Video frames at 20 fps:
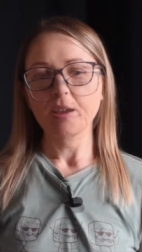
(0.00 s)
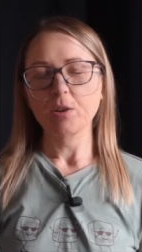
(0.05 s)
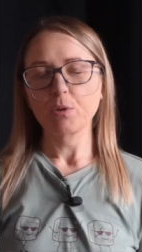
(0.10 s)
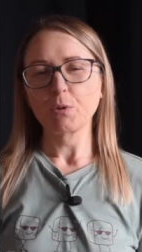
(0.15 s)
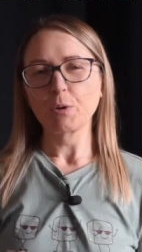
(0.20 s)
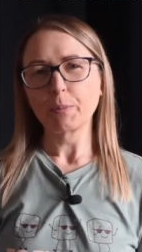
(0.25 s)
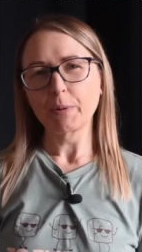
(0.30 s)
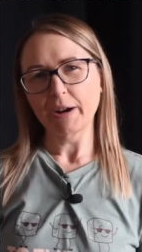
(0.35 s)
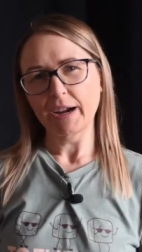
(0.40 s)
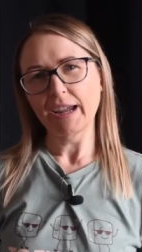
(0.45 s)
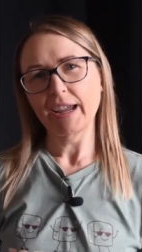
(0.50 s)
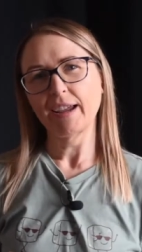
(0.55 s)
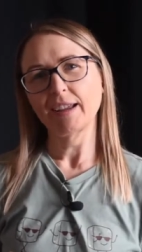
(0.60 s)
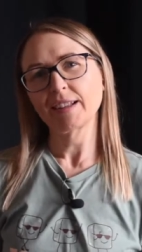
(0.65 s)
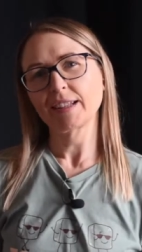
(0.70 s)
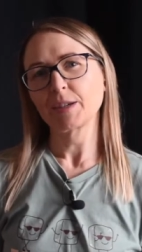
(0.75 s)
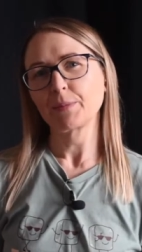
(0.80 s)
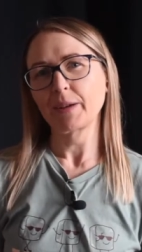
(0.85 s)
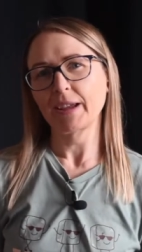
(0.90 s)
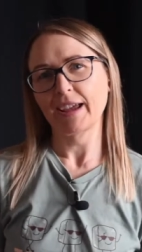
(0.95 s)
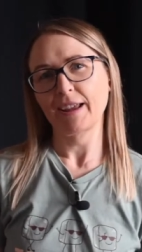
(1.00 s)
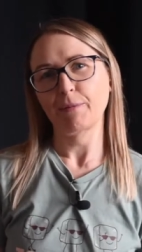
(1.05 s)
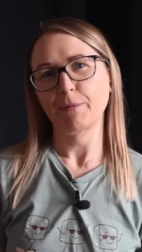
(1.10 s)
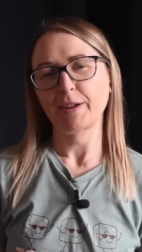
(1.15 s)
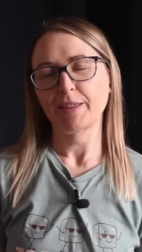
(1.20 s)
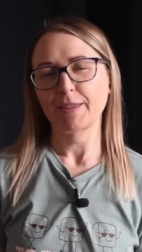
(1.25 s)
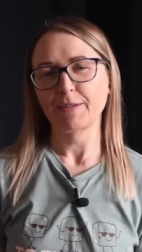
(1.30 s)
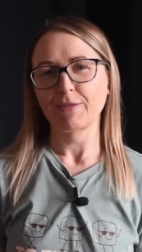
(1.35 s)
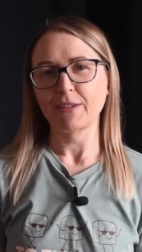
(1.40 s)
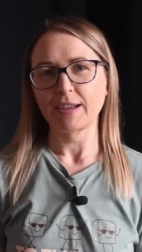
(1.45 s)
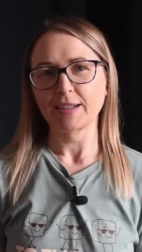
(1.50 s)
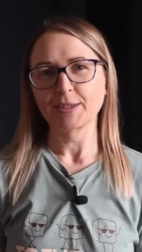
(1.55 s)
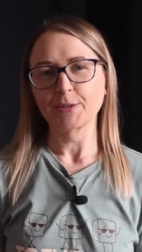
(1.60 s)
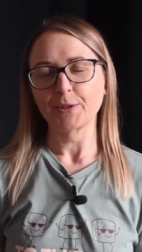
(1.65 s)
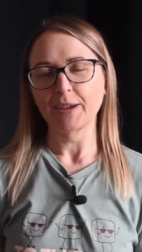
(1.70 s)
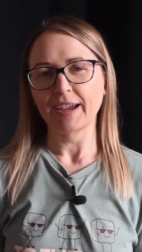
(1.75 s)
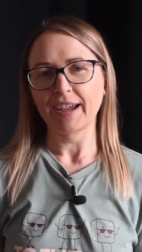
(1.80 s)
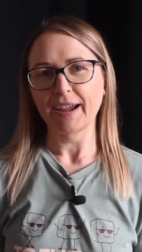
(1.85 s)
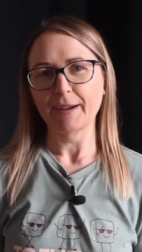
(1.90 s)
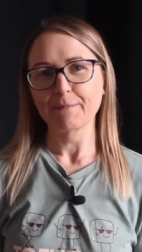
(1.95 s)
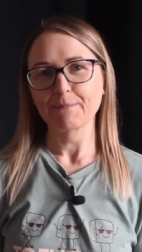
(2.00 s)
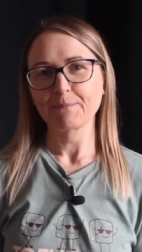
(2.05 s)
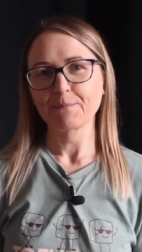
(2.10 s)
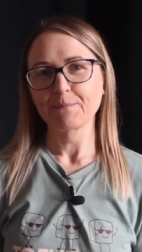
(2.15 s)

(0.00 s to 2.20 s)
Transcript: We'll pray to begin with, if that's okay.